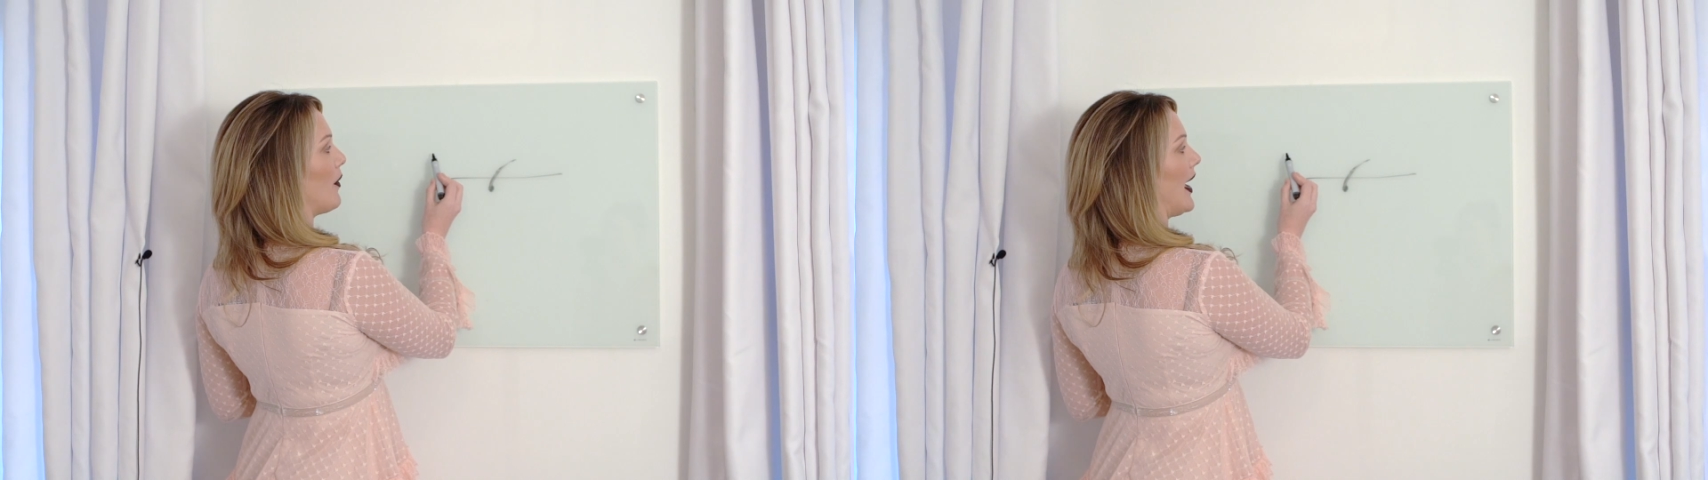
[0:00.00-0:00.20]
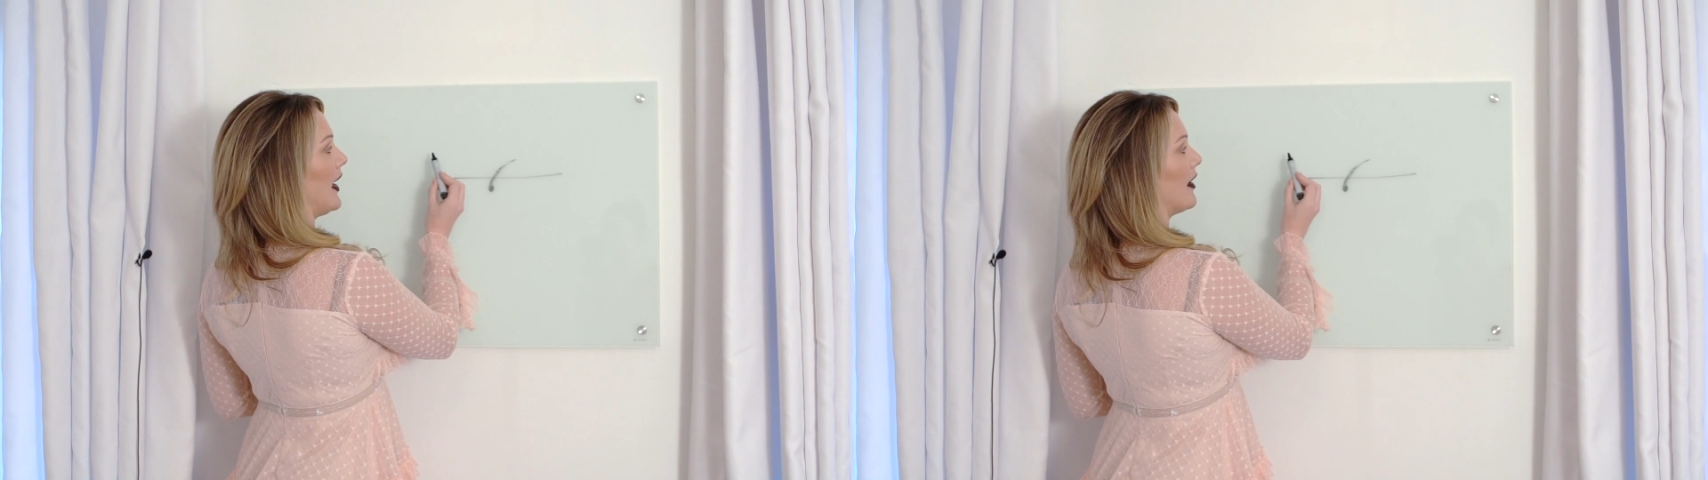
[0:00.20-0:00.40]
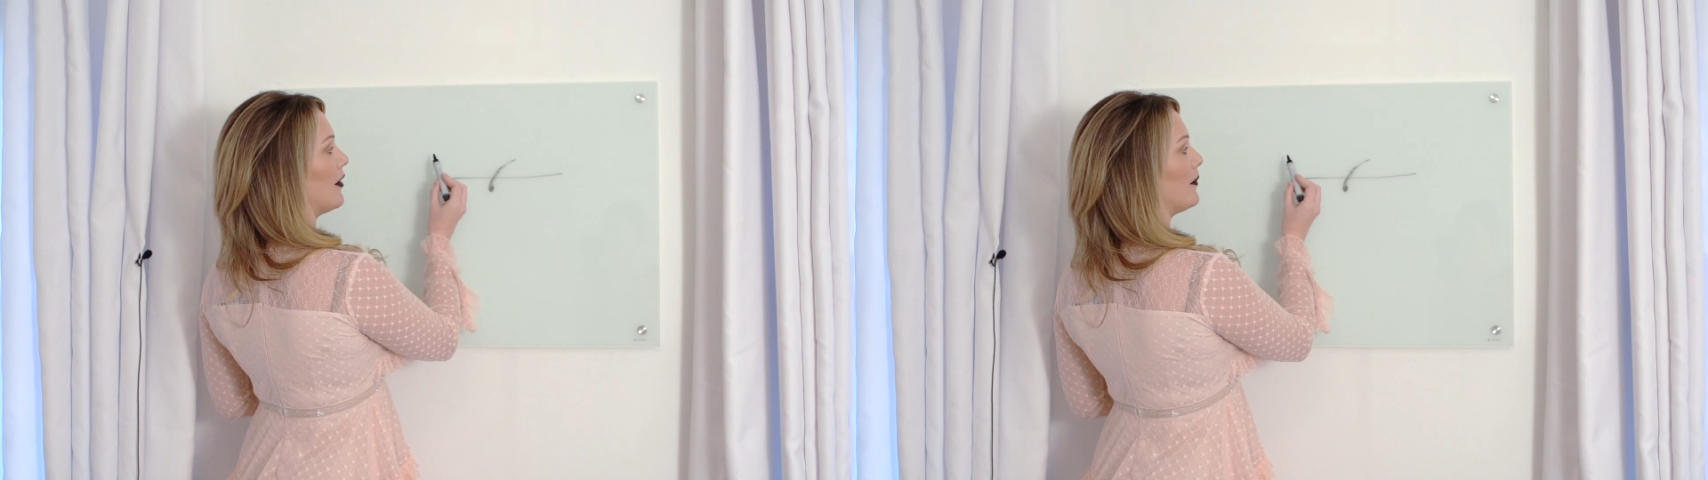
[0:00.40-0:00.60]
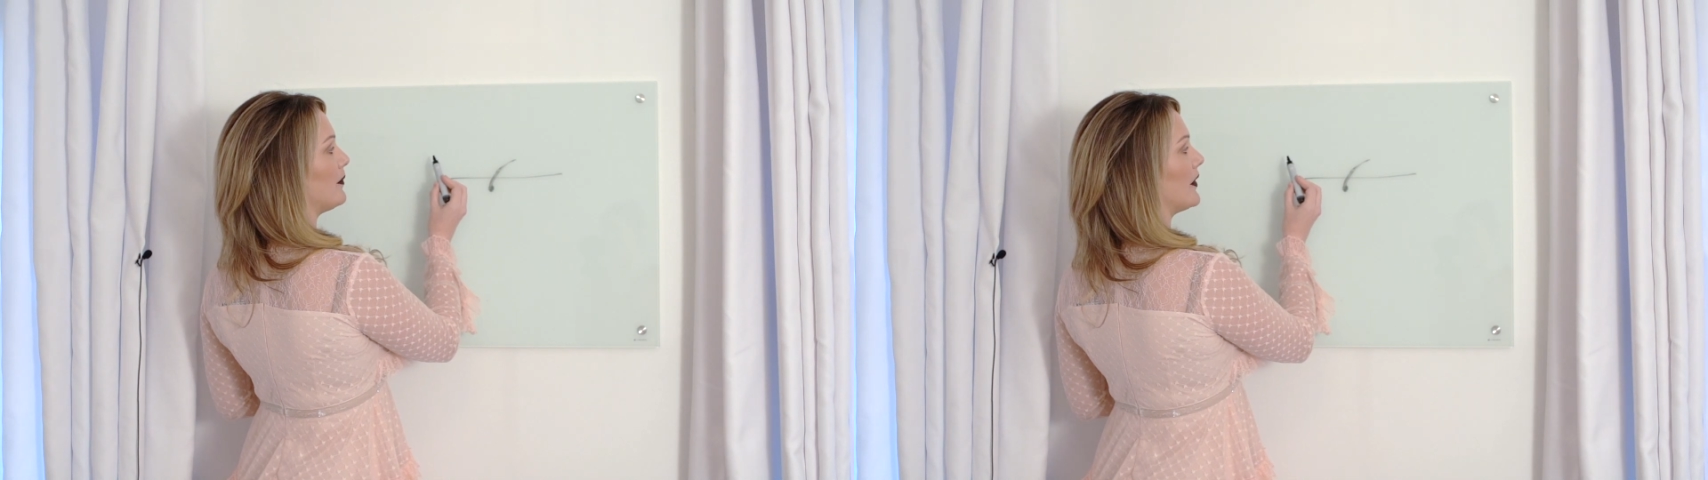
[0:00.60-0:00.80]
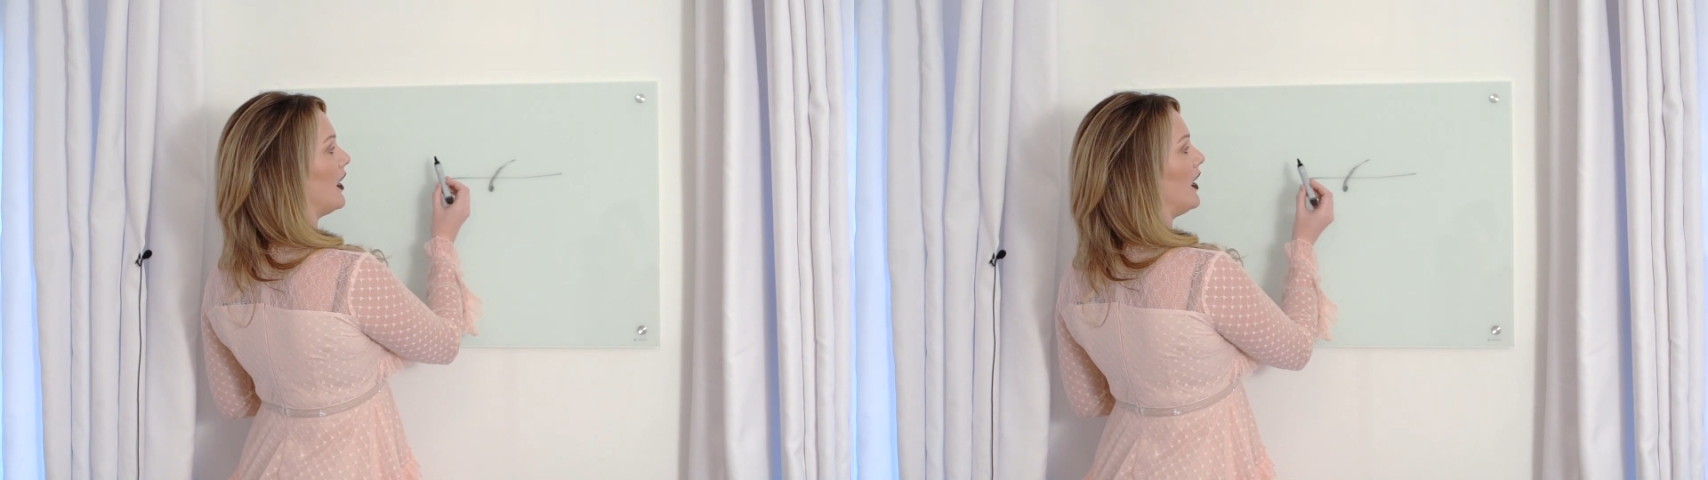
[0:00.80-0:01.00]
way.
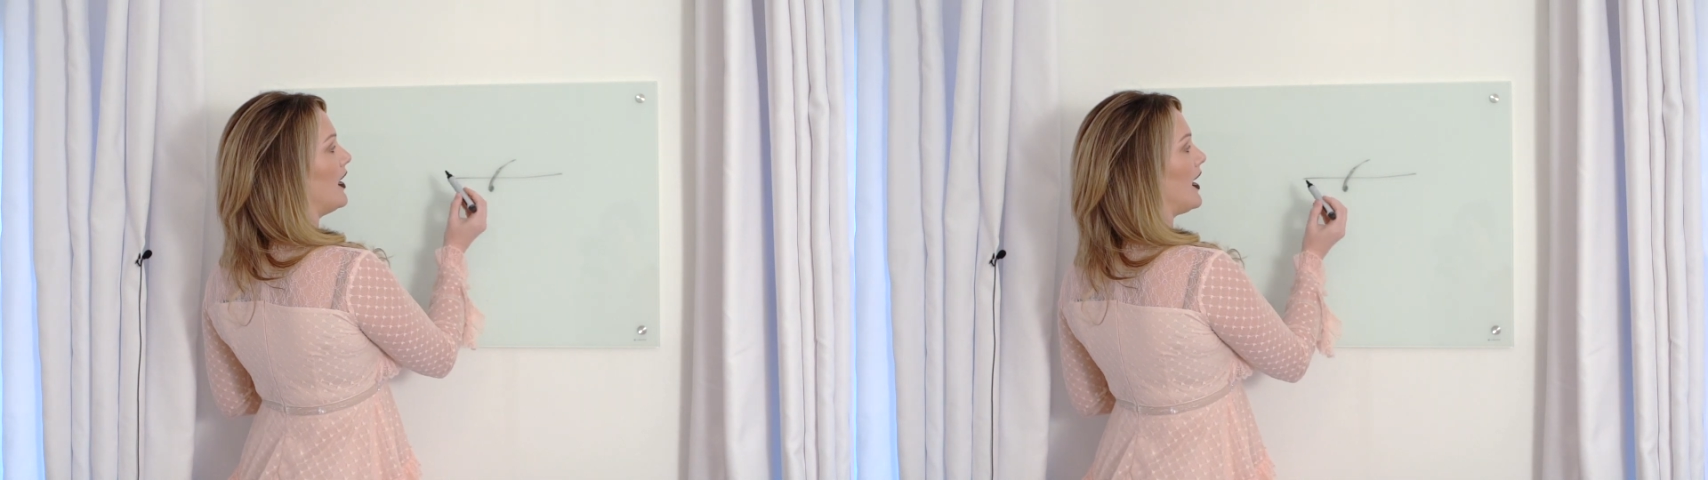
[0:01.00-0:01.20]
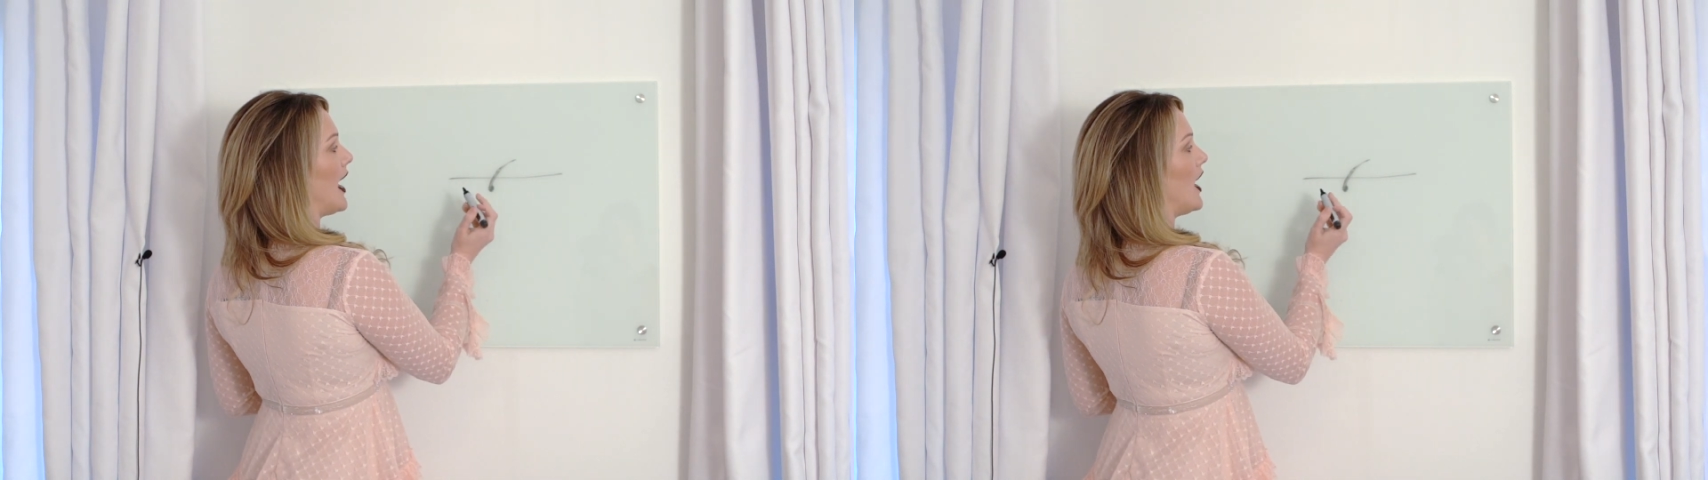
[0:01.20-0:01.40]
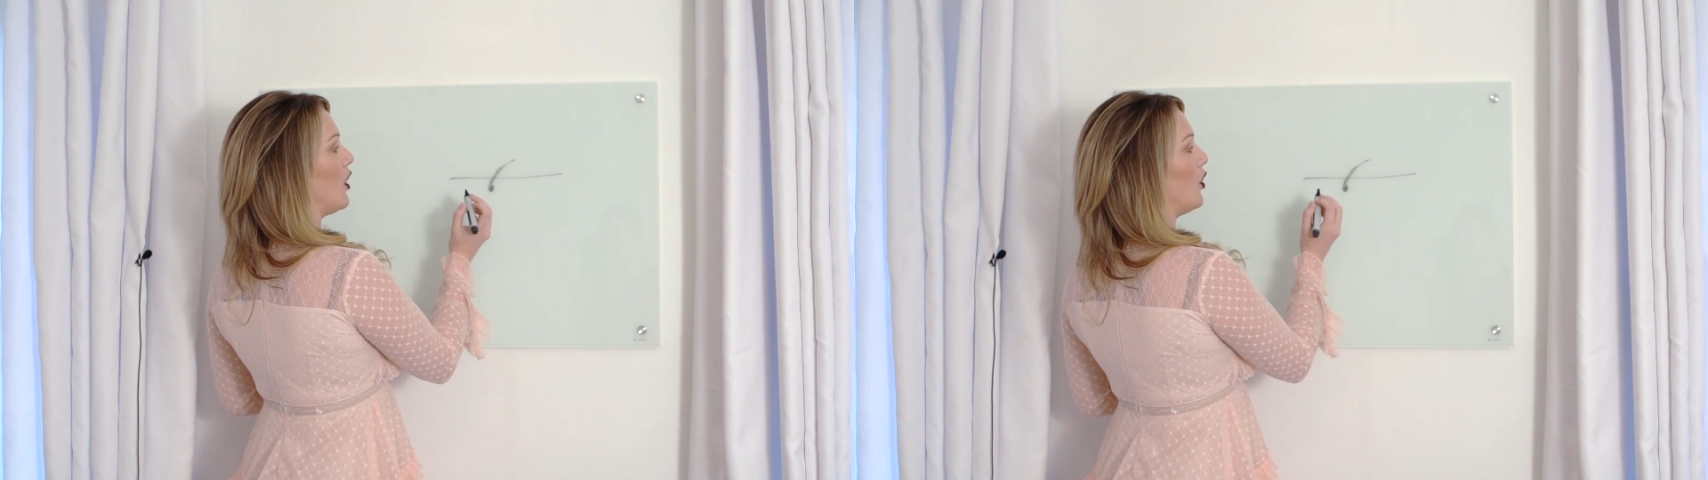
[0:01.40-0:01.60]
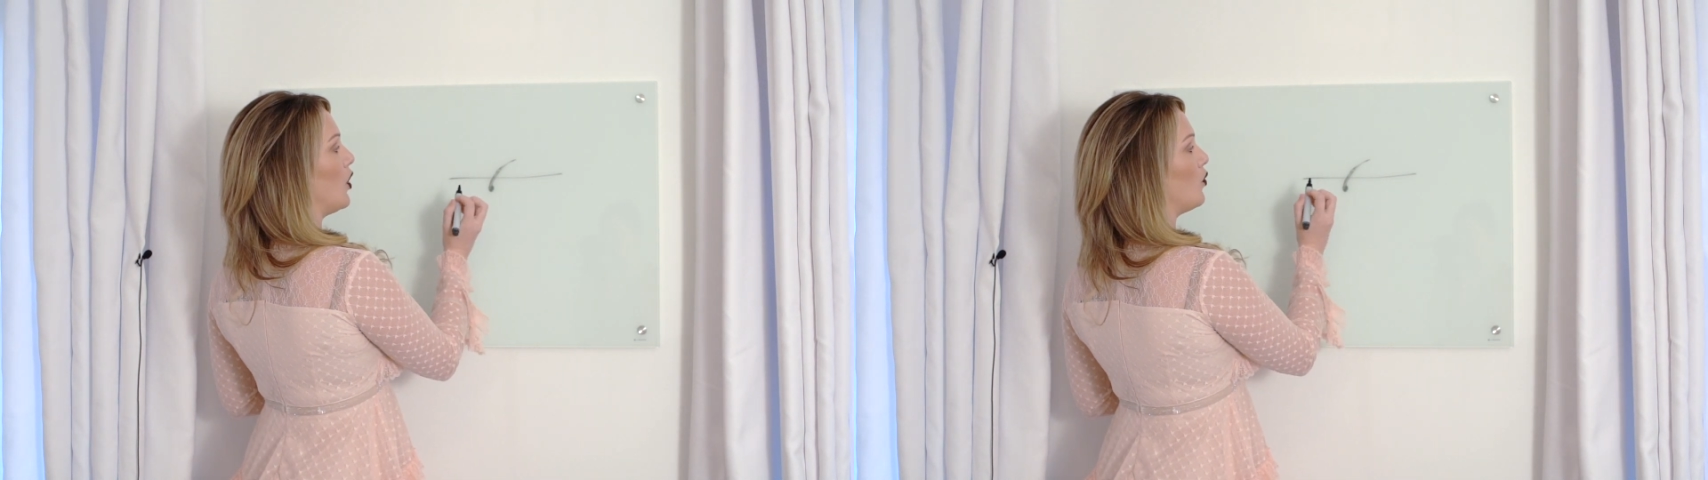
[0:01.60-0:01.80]
Now,